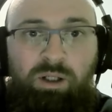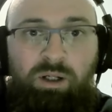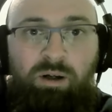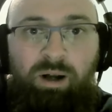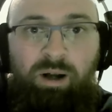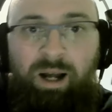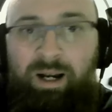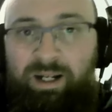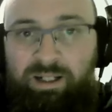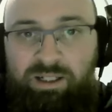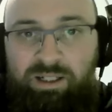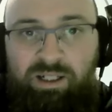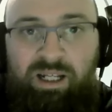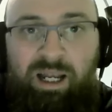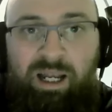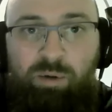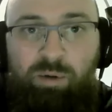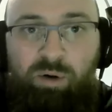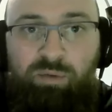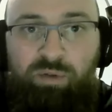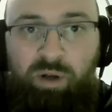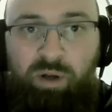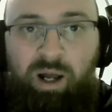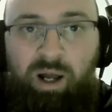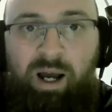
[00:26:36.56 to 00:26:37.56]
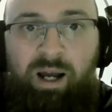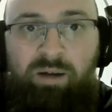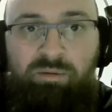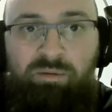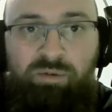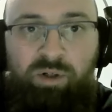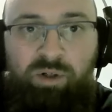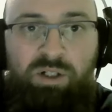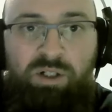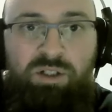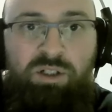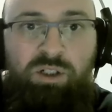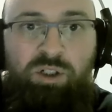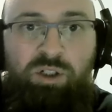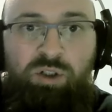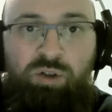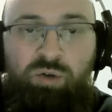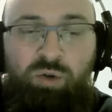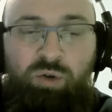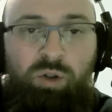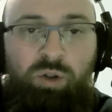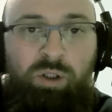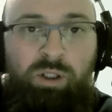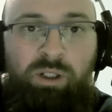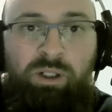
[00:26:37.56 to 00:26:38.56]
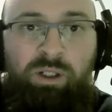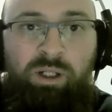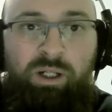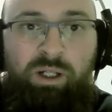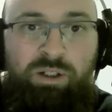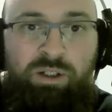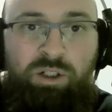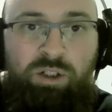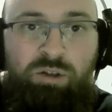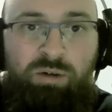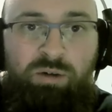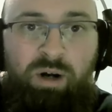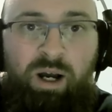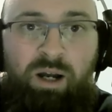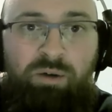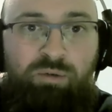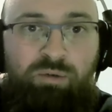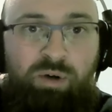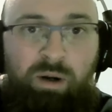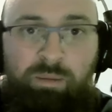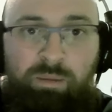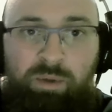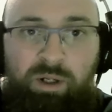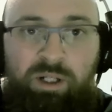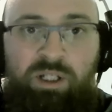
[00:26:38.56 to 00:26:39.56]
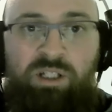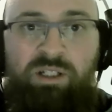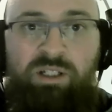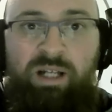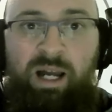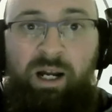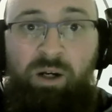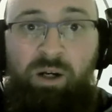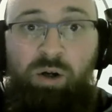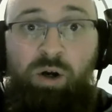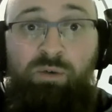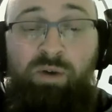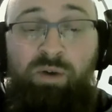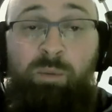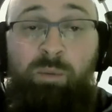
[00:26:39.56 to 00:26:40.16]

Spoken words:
I need to get him off the line versus Troy is a driver. I'm going to sag off.